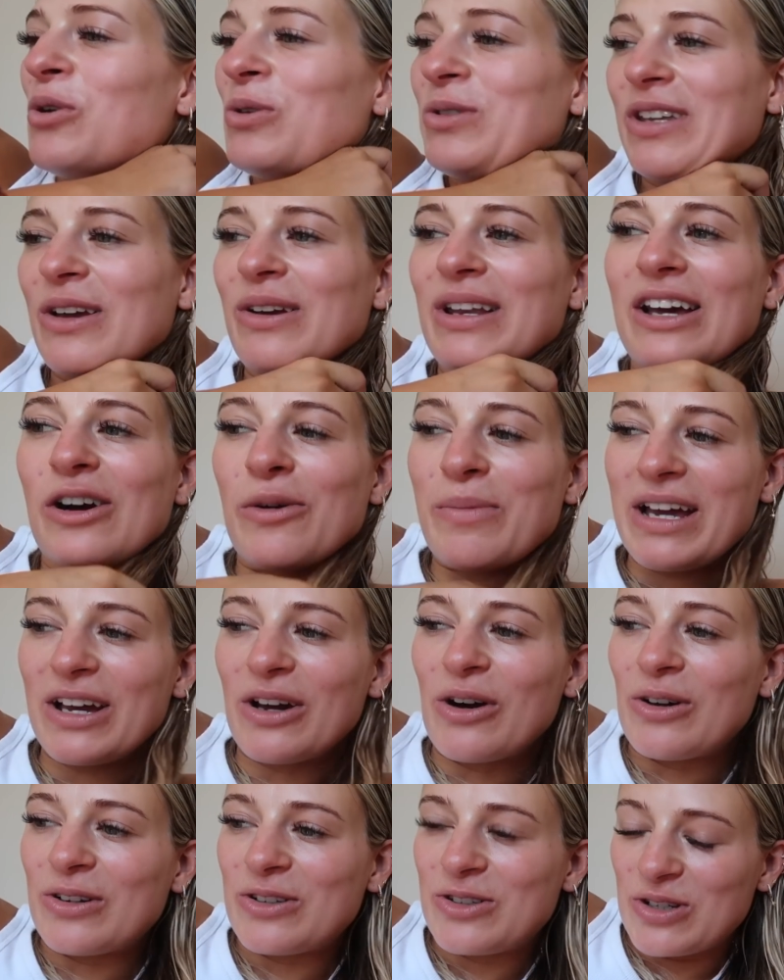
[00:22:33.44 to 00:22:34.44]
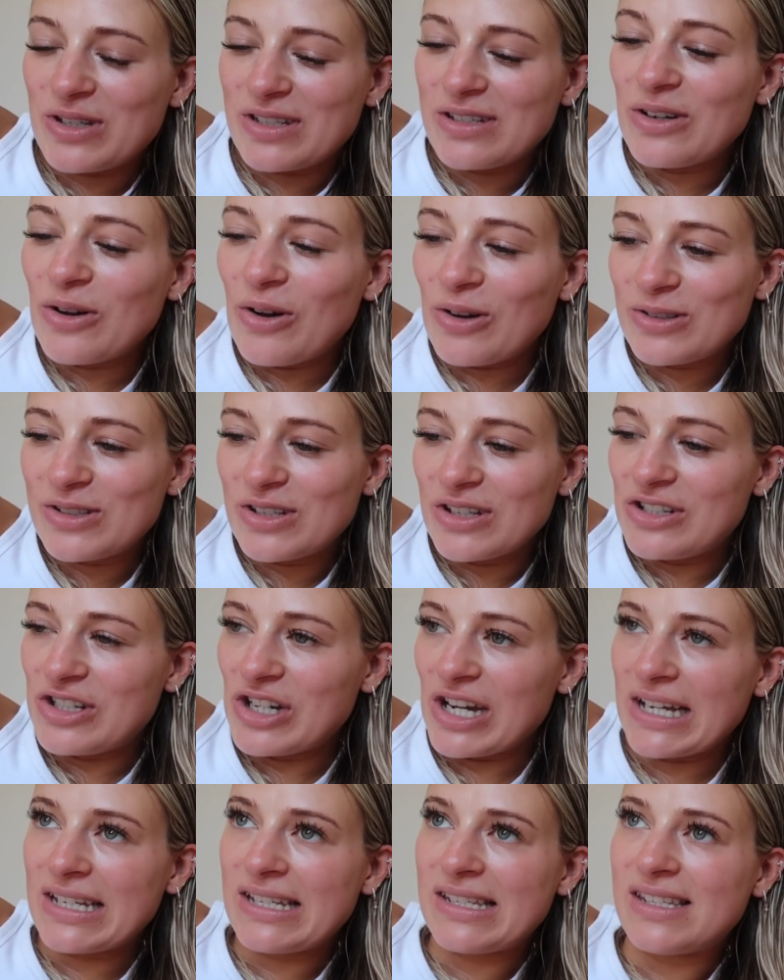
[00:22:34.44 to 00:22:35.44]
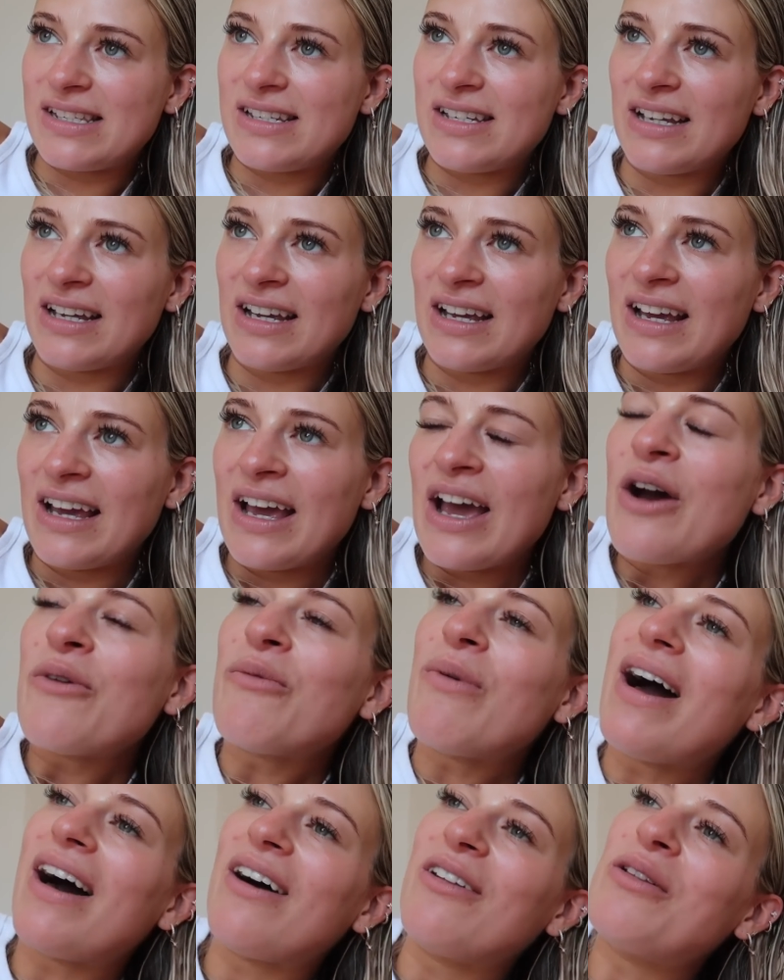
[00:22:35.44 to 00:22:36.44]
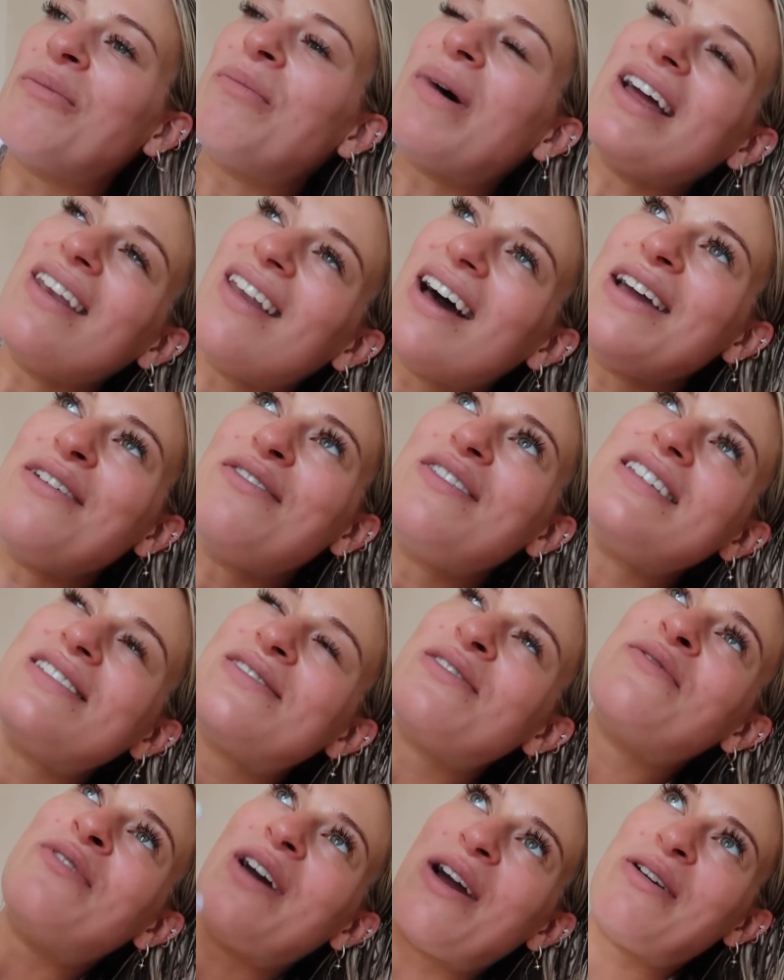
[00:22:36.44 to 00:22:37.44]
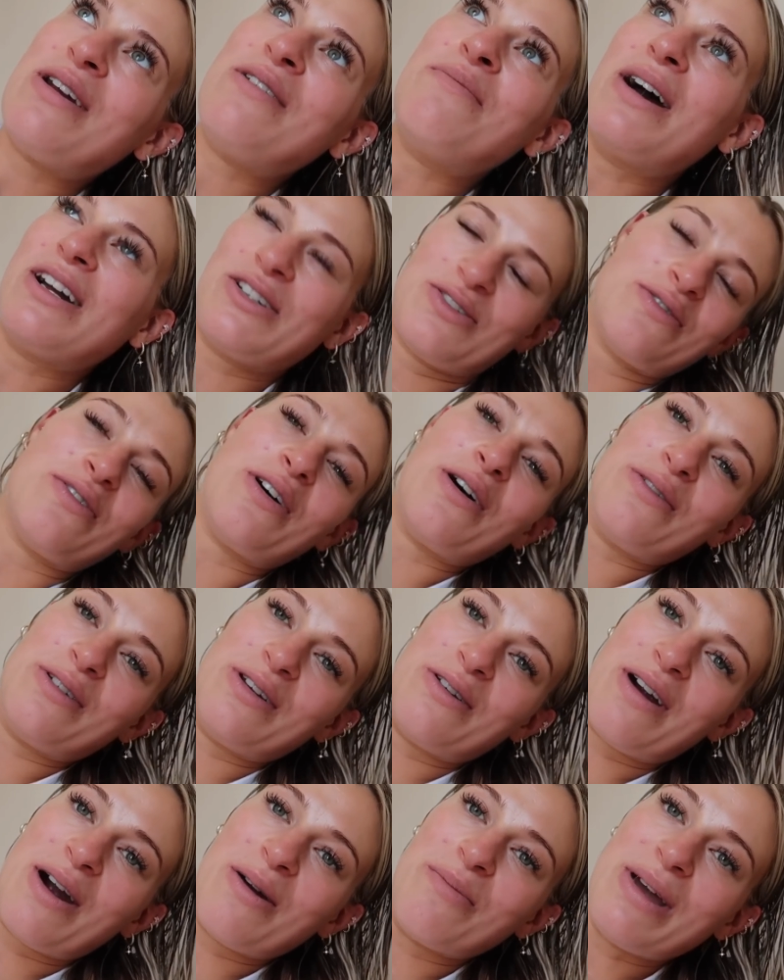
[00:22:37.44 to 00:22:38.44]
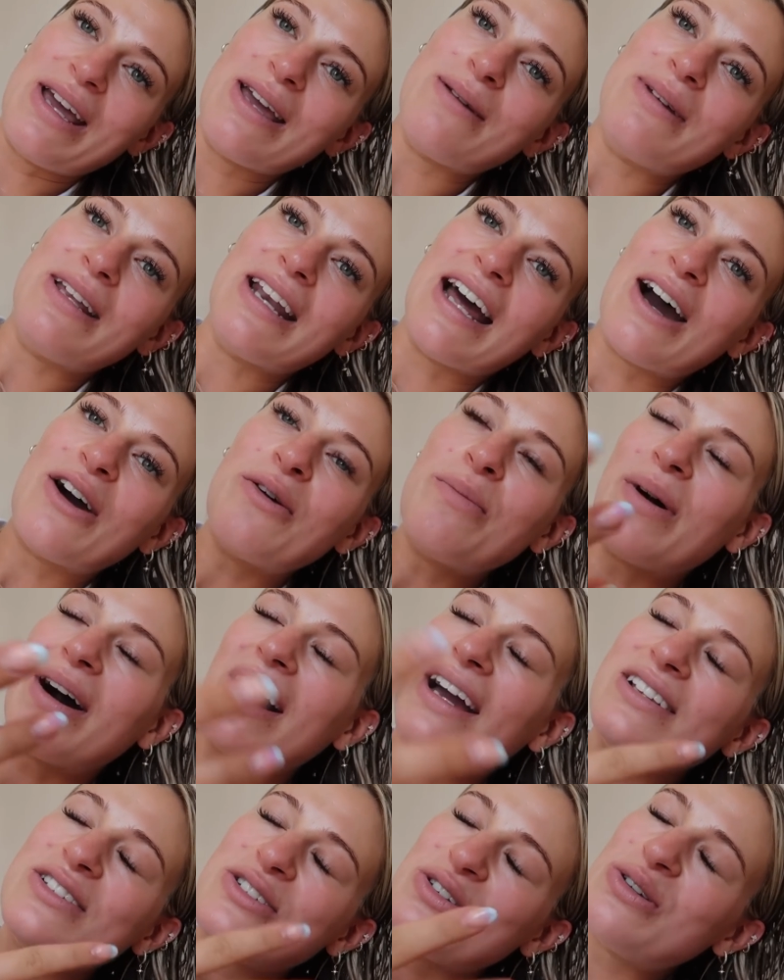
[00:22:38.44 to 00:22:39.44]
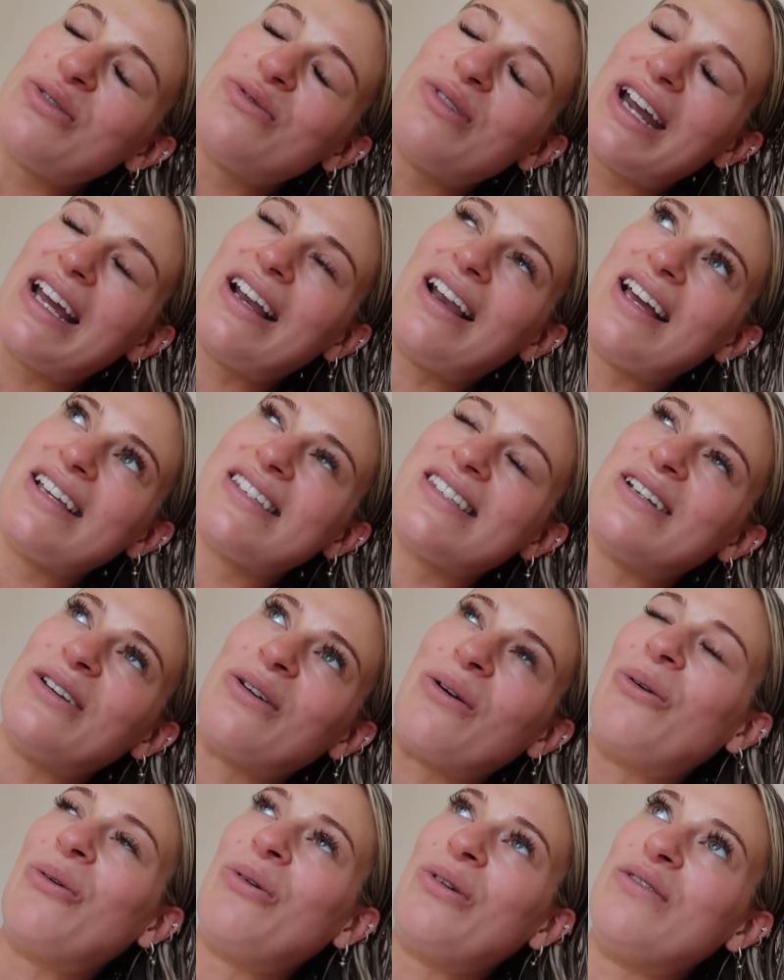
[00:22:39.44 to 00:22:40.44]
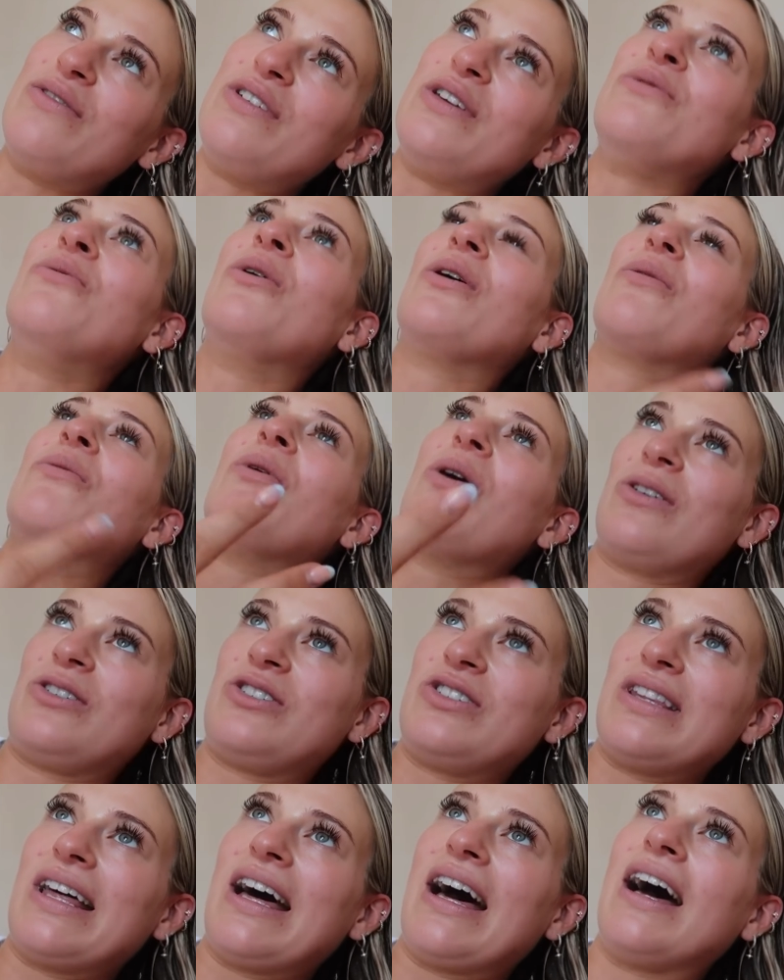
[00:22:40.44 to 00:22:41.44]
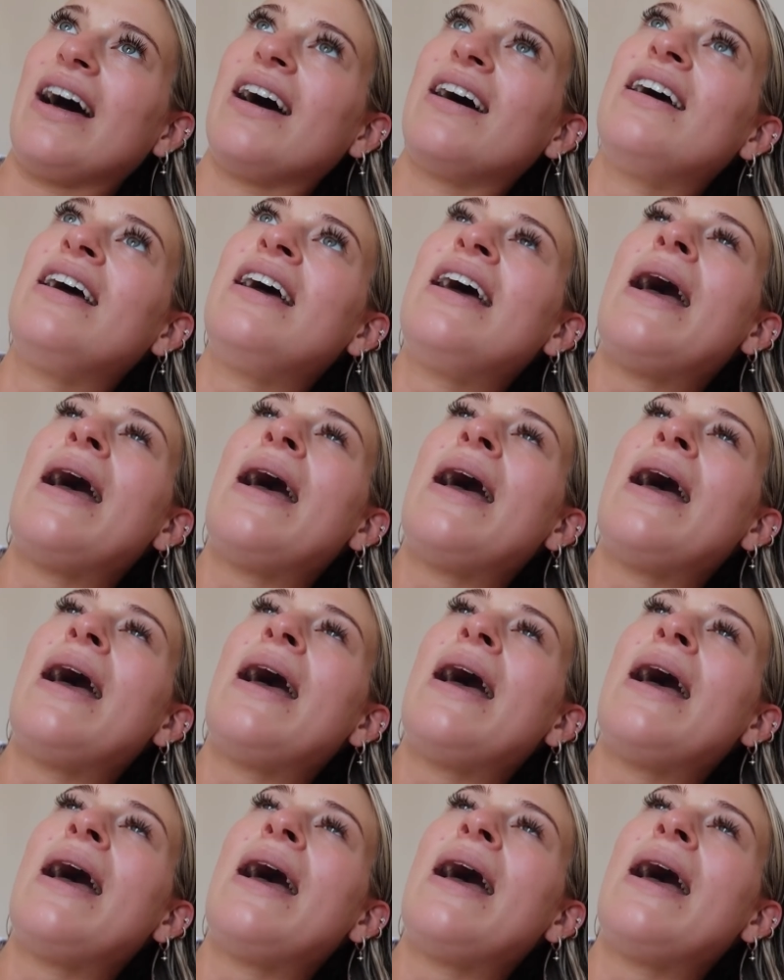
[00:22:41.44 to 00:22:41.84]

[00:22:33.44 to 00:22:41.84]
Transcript: also a little bit conscious not to just... Well, my life is very much revolving around baby now, but I do realise that not all of you want to watch that.